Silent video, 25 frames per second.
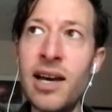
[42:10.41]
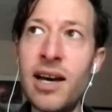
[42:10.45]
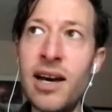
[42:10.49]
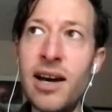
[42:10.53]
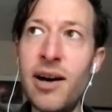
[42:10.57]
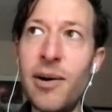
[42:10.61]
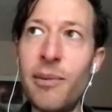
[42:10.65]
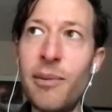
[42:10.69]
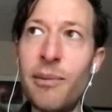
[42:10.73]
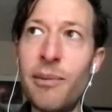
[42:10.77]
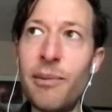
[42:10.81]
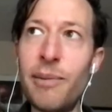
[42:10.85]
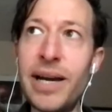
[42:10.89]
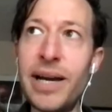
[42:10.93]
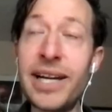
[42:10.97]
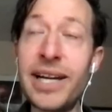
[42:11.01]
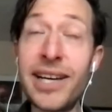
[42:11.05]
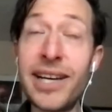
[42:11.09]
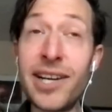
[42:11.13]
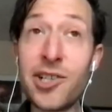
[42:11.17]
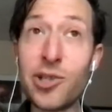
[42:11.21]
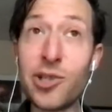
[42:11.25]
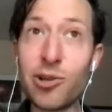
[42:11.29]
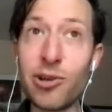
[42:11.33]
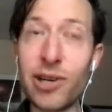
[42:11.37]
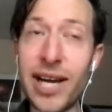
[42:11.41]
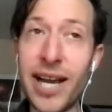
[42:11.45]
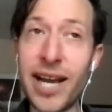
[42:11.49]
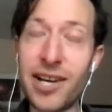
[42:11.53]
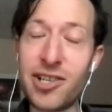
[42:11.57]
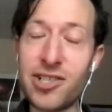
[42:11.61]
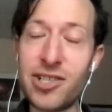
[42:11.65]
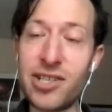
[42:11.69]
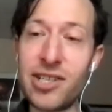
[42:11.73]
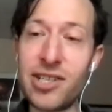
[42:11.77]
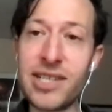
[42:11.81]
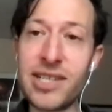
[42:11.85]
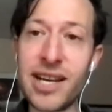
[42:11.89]
My initial
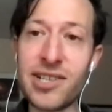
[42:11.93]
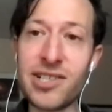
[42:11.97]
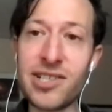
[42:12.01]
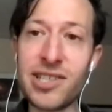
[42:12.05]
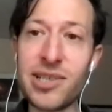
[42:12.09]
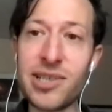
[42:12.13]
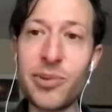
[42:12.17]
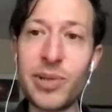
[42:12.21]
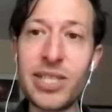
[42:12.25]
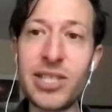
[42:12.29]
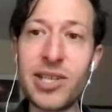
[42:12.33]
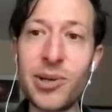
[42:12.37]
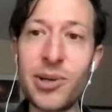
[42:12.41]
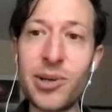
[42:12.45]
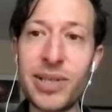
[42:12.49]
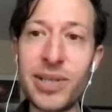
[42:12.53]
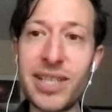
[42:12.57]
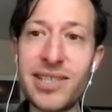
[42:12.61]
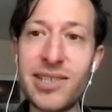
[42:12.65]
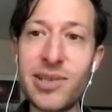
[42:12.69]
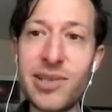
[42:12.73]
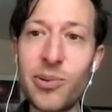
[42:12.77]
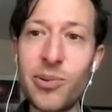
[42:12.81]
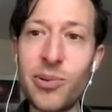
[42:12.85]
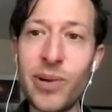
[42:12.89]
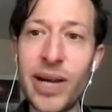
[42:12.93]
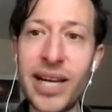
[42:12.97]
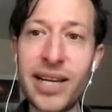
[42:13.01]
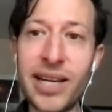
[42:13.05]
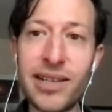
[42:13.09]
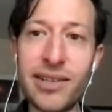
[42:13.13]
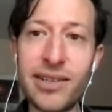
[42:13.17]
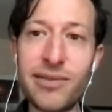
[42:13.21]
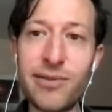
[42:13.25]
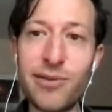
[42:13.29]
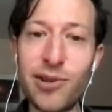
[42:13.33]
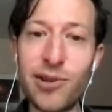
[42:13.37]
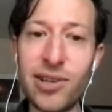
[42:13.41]
reaction is actually we don't need to wait
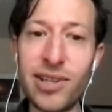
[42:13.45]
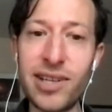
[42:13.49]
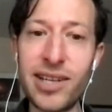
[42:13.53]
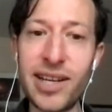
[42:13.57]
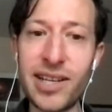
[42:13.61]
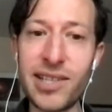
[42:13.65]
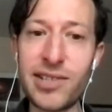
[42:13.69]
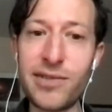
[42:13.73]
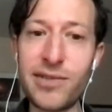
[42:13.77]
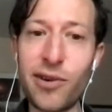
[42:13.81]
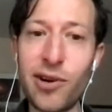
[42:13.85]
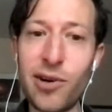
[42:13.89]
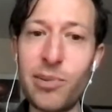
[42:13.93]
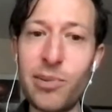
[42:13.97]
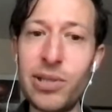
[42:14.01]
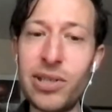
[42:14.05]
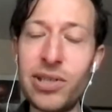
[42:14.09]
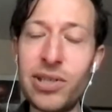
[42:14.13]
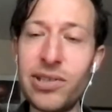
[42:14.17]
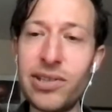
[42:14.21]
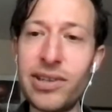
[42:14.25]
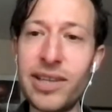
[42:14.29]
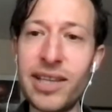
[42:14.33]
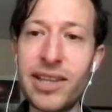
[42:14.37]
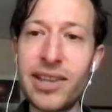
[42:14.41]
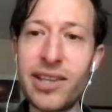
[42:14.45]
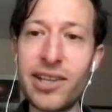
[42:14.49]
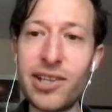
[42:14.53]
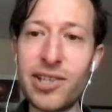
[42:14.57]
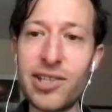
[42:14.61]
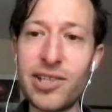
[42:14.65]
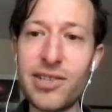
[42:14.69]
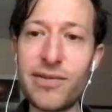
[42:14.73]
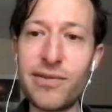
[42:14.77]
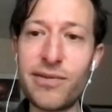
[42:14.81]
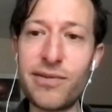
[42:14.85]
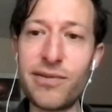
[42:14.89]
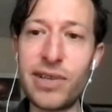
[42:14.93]
for the next Farm Bill, that
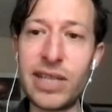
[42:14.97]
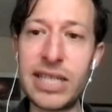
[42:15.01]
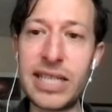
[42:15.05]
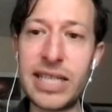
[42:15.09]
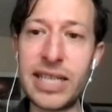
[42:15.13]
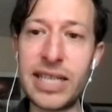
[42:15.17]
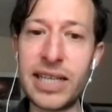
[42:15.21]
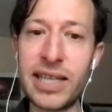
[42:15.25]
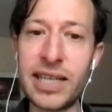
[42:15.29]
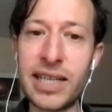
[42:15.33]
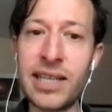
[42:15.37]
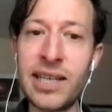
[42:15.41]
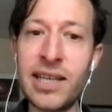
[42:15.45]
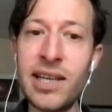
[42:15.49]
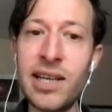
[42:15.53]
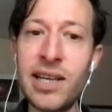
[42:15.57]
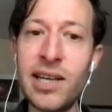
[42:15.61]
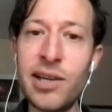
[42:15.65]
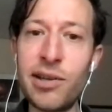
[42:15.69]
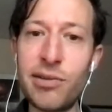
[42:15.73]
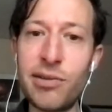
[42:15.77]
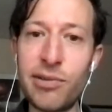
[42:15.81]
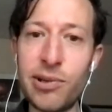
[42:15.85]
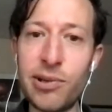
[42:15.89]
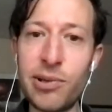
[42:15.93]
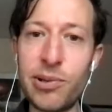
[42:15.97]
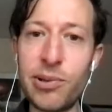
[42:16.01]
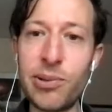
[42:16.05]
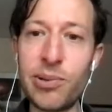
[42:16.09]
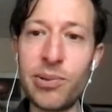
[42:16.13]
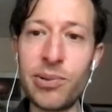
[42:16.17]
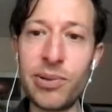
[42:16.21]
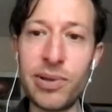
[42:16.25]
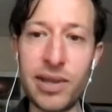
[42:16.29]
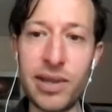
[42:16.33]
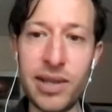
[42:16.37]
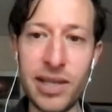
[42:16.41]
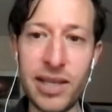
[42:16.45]
there's funding
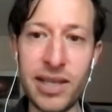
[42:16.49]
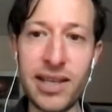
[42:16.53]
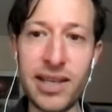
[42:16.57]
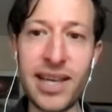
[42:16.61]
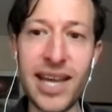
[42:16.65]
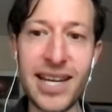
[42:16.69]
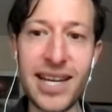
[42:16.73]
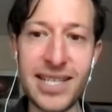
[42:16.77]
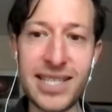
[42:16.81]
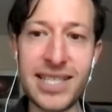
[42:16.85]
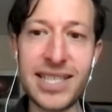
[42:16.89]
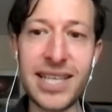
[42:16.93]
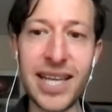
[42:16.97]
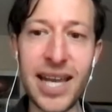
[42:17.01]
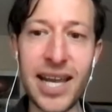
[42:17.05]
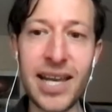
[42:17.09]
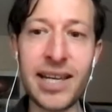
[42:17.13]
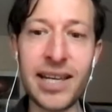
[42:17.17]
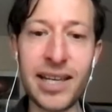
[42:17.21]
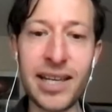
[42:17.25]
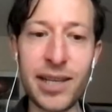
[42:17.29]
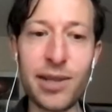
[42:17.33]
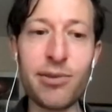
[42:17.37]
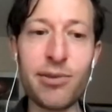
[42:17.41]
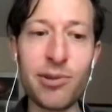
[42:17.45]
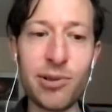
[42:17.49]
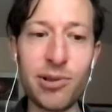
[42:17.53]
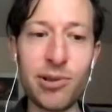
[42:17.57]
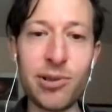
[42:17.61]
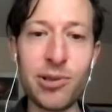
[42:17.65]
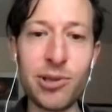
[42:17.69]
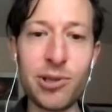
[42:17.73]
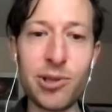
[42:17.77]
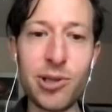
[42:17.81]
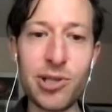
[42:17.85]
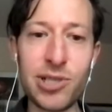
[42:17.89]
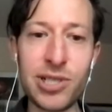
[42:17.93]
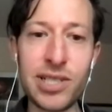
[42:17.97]
through the NTAE, through the
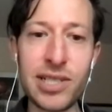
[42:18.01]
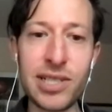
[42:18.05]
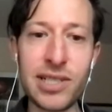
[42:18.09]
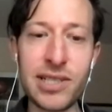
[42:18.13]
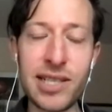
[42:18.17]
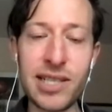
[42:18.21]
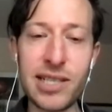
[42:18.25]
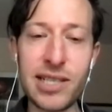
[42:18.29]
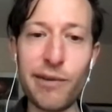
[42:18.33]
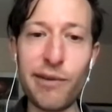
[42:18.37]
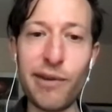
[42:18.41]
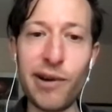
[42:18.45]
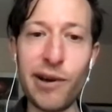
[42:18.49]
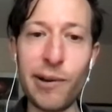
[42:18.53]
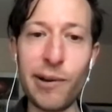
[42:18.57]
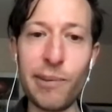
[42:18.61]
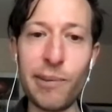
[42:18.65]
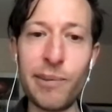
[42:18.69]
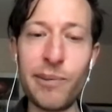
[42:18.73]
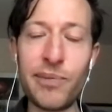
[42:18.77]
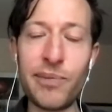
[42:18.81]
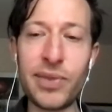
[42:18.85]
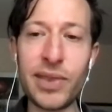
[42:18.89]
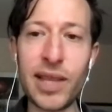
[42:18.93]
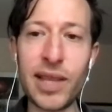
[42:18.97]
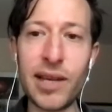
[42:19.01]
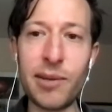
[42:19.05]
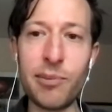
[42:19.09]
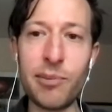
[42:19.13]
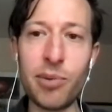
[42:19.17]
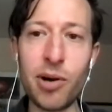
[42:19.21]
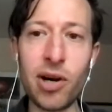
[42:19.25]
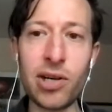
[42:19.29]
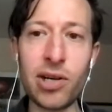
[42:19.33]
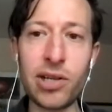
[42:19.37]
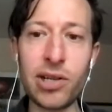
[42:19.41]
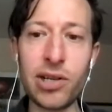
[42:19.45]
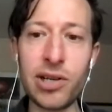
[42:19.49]
Nutrition Incentive Hub and
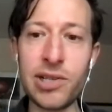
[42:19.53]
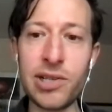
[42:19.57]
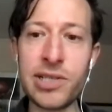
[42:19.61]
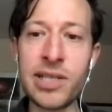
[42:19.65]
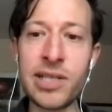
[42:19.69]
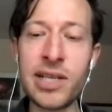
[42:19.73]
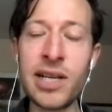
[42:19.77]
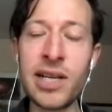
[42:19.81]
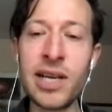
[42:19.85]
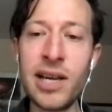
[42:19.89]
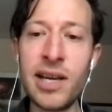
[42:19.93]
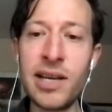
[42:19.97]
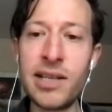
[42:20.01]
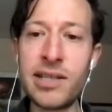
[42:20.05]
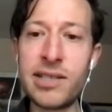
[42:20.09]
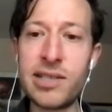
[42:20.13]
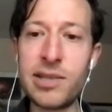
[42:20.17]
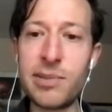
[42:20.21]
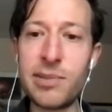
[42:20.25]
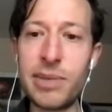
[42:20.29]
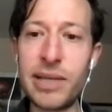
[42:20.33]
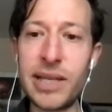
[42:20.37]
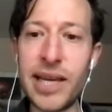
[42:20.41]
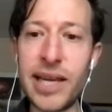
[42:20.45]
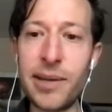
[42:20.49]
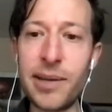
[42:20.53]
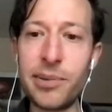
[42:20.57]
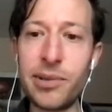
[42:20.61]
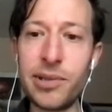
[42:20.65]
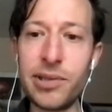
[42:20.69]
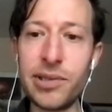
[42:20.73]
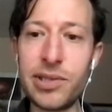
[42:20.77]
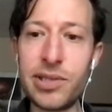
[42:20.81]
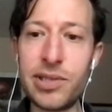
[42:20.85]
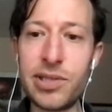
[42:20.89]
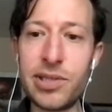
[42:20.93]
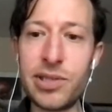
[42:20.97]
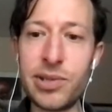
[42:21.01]
partners to be
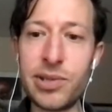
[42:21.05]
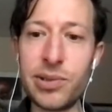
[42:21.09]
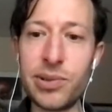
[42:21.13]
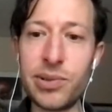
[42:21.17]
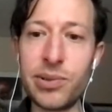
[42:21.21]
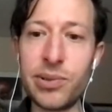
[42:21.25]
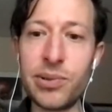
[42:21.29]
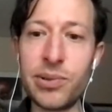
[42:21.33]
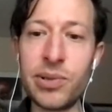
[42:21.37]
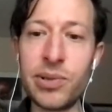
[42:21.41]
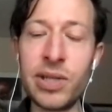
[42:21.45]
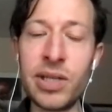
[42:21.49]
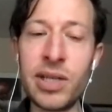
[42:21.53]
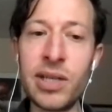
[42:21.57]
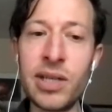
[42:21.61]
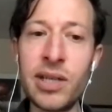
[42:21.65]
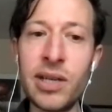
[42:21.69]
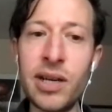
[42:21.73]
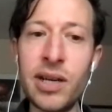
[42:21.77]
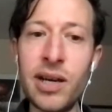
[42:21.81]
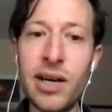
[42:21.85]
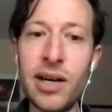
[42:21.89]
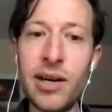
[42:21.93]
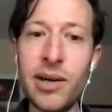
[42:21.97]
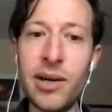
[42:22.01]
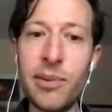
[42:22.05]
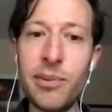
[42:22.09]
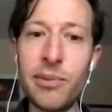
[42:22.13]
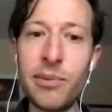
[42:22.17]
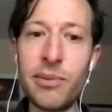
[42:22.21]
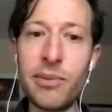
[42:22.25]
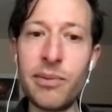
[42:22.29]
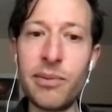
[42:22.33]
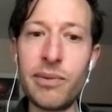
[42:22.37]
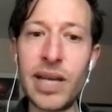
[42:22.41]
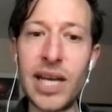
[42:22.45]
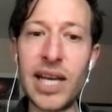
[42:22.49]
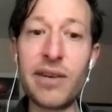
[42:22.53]
able to
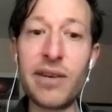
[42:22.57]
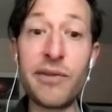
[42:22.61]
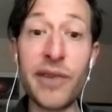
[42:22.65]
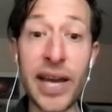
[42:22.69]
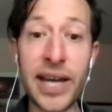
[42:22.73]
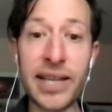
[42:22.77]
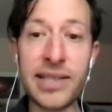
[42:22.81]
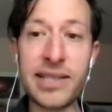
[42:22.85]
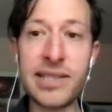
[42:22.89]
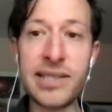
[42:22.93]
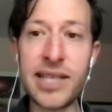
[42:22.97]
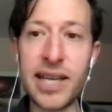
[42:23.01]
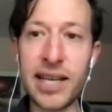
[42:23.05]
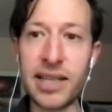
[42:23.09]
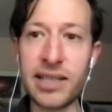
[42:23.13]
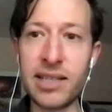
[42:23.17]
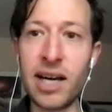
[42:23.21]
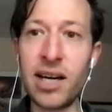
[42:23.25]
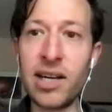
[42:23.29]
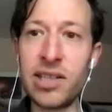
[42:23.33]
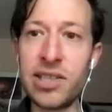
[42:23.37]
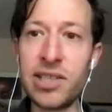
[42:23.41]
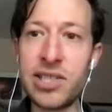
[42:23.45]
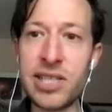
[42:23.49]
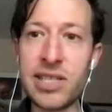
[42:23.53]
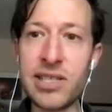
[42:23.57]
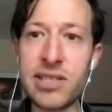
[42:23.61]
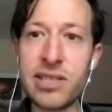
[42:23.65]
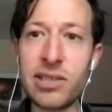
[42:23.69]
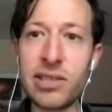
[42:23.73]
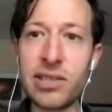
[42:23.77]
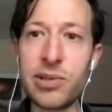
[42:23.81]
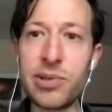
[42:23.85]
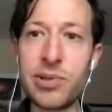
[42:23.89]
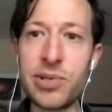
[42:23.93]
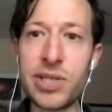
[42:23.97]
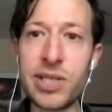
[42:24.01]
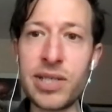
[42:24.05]
advance technology
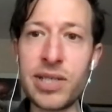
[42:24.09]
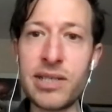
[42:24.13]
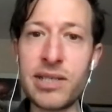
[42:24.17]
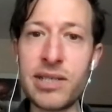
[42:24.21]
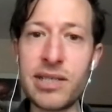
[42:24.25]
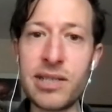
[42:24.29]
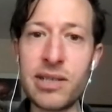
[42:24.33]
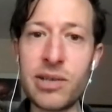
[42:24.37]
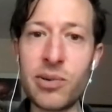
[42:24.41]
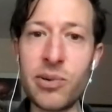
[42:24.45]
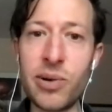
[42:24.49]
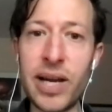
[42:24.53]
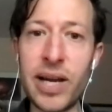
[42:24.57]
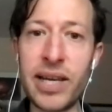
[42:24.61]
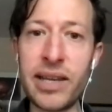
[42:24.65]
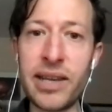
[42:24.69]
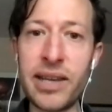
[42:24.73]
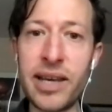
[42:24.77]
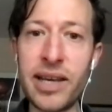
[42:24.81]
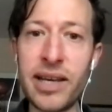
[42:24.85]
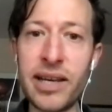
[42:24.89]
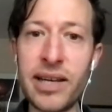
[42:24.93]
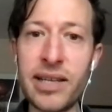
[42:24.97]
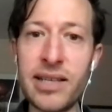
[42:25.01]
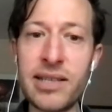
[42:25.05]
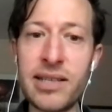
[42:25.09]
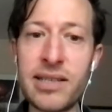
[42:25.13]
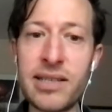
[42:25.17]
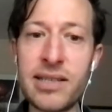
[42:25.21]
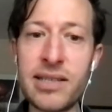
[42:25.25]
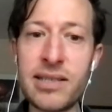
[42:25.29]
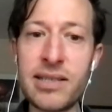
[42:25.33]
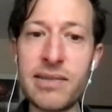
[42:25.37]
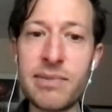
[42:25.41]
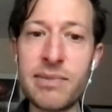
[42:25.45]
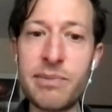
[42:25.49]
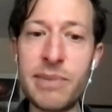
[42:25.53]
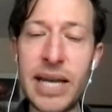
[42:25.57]
solutions in a way that
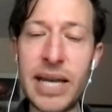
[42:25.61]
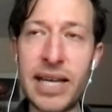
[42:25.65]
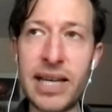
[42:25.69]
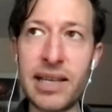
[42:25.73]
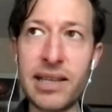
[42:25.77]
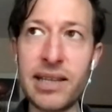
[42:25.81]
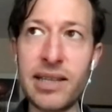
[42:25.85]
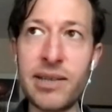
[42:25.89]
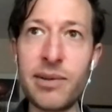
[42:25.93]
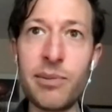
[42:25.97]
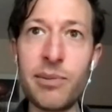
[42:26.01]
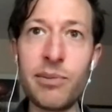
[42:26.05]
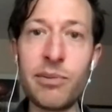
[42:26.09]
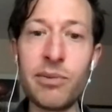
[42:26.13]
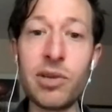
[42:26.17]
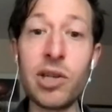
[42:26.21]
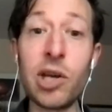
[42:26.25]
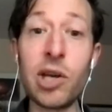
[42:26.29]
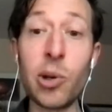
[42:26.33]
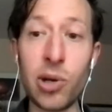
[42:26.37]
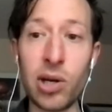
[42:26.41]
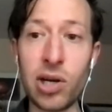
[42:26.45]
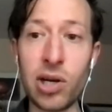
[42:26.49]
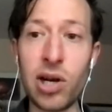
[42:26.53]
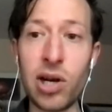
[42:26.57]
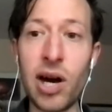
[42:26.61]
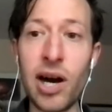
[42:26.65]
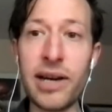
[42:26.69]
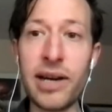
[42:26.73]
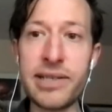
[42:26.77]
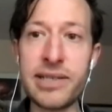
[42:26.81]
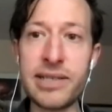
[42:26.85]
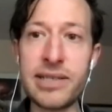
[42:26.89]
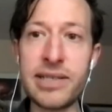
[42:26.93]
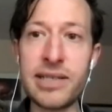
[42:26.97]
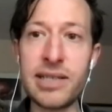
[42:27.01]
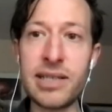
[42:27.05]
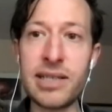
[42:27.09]
is making them lower
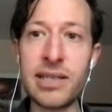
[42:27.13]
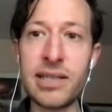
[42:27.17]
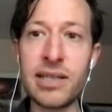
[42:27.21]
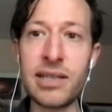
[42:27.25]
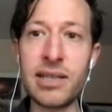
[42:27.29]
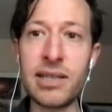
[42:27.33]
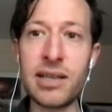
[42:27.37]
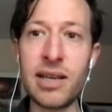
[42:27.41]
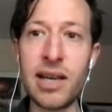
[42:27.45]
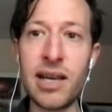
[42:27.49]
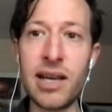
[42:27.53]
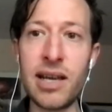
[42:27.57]
cost and